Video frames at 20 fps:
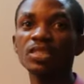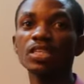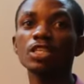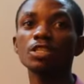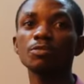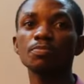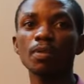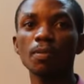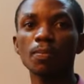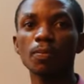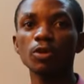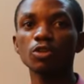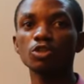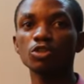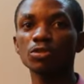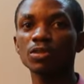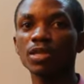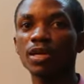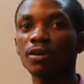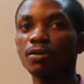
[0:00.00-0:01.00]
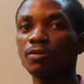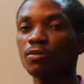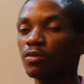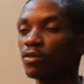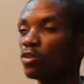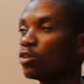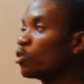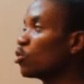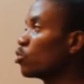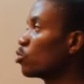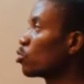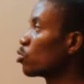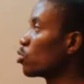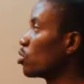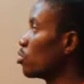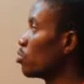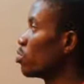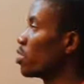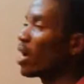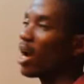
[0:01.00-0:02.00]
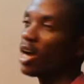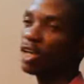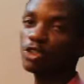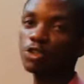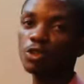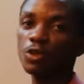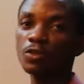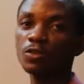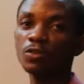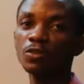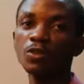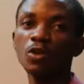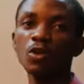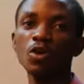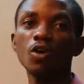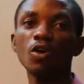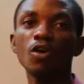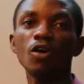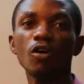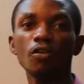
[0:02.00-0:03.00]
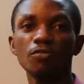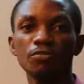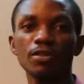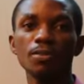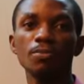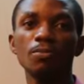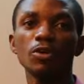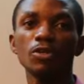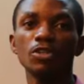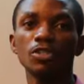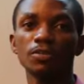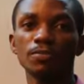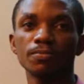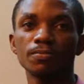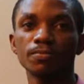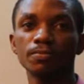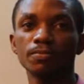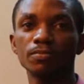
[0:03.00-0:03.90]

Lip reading: is proportional to the reaction of the body,